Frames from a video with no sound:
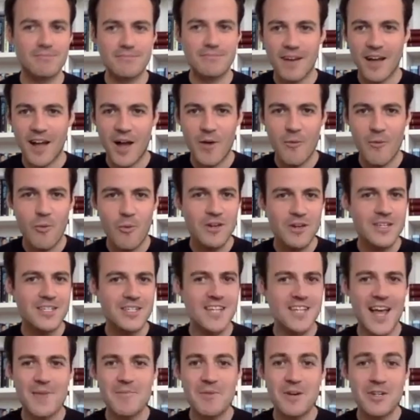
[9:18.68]
I
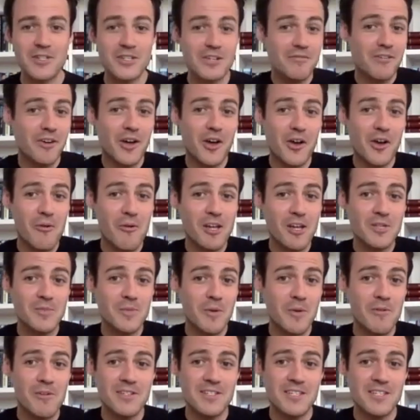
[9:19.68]
wondered how much of her
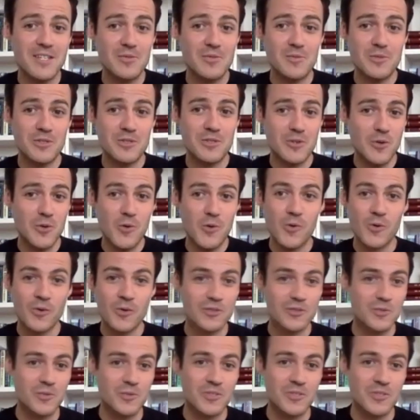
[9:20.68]
experiences was yours.